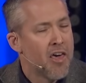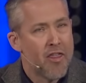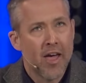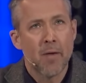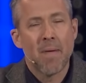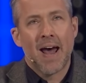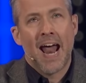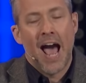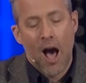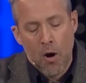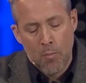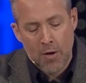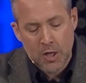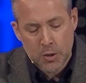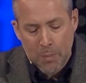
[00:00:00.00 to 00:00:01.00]
think about
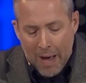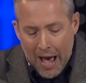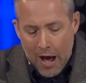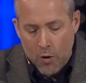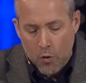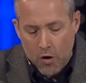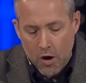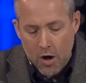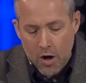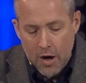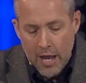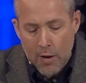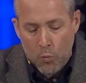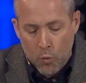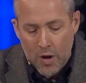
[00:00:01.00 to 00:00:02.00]
how much power
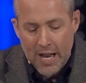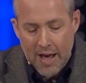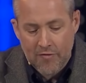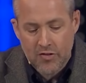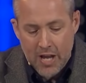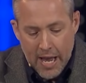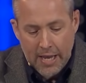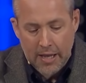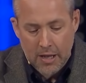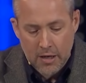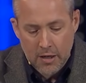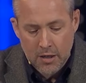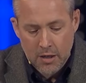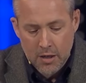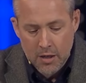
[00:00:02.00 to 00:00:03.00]
it would have
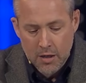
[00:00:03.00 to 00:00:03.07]
taken,